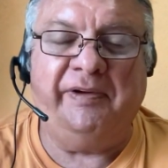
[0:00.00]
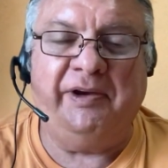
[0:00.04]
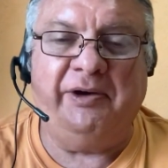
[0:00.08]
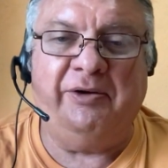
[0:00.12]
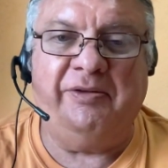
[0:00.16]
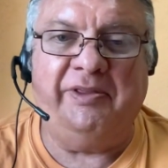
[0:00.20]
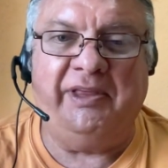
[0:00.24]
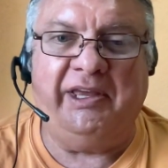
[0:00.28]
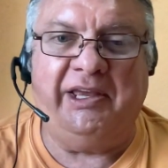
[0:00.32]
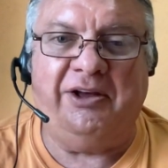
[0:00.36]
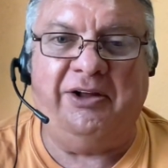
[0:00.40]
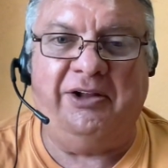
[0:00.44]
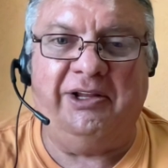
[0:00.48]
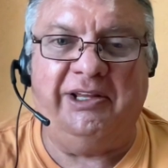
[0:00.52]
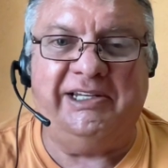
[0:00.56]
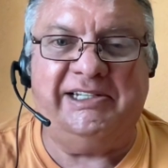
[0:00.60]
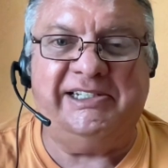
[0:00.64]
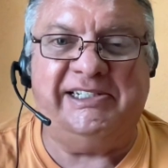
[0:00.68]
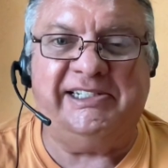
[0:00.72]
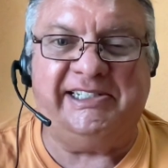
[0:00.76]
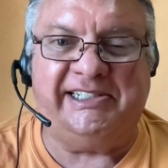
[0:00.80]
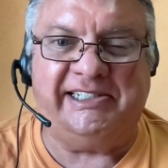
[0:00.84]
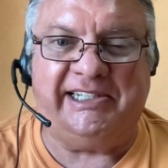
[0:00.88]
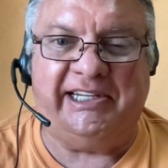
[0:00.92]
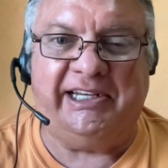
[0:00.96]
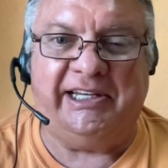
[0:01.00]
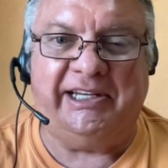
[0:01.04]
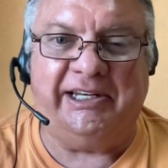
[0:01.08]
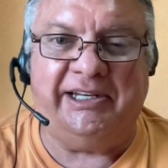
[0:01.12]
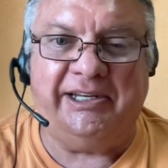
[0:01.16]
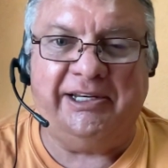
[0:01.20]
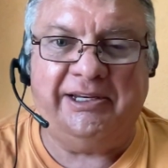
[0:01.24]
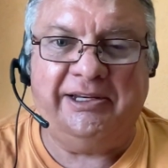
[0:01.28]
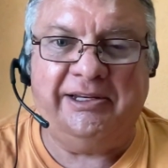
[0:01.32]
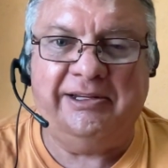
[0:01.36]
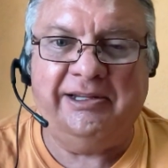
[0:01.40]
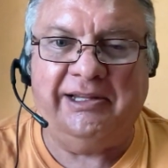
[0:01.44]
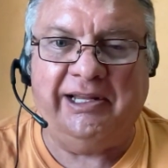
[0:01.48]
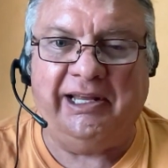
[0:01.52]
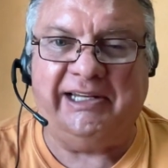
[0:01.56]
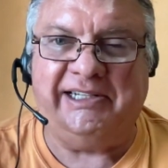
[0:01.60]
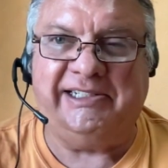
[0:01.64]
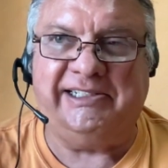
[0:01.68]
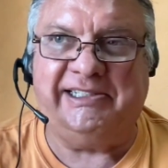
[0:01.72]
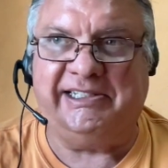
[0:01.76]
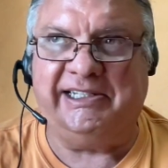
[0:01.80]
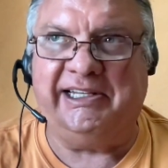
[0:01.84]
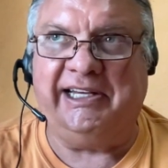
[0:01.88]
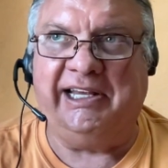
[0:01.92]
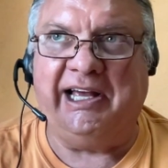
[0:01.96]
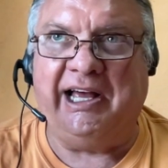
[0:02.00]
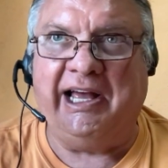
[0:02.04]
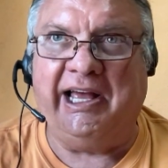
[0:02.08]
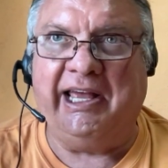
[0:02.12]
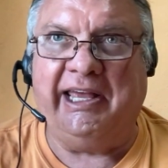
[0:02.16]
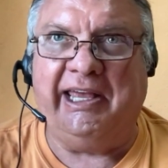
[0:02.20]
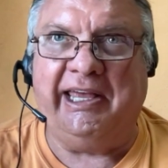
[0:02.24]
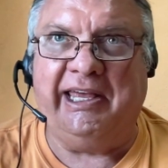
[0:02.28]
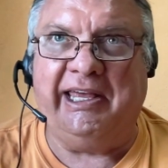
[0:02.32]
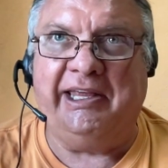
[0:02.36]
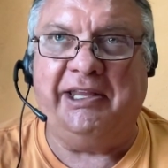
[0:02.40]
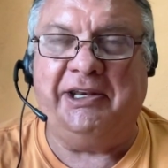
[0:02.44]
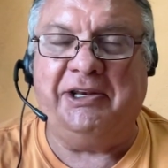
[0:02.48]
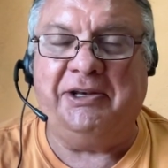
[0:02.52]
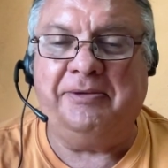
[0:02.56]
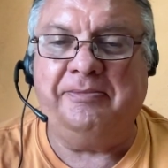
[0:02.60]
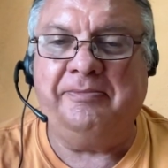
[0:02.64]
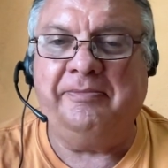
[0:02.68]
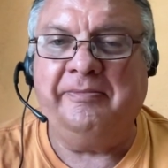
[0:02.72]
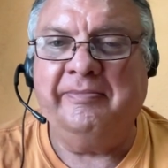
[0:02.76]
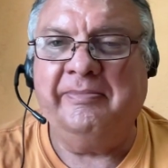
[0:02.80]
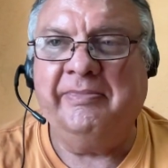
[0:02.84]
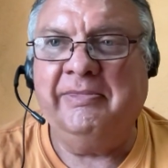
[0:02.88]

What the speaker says: Here they call it Zin, like Zin.